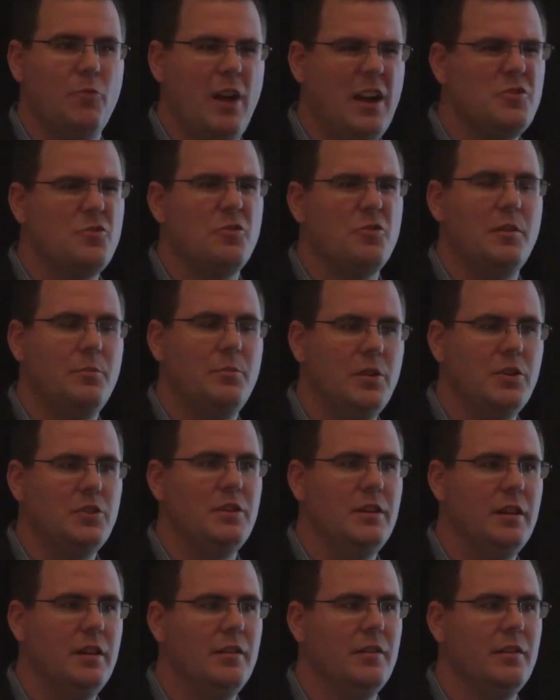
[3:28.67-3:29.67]
retro
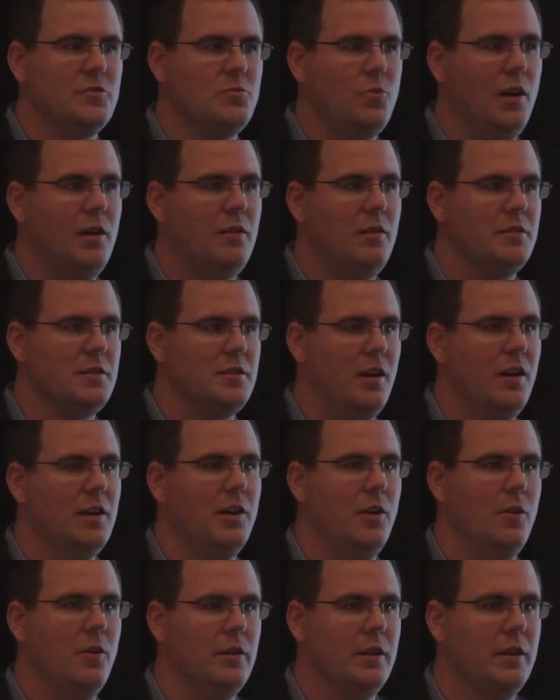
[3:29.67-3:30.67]
commissioning, as well as
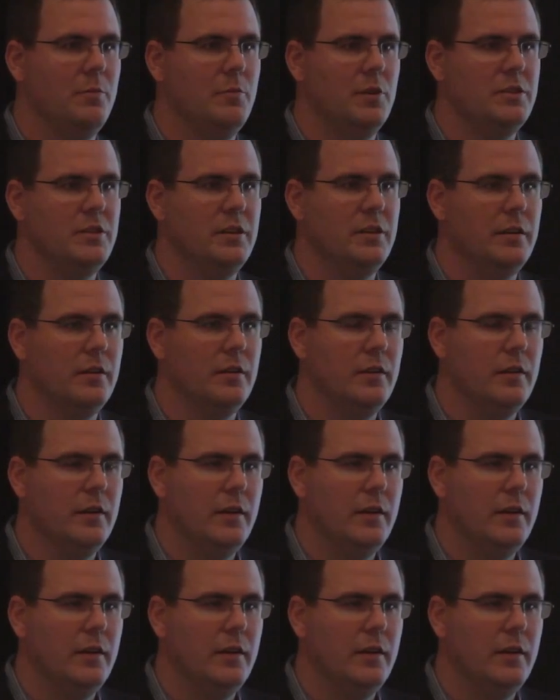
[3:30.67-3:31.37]
ongoing commissioning.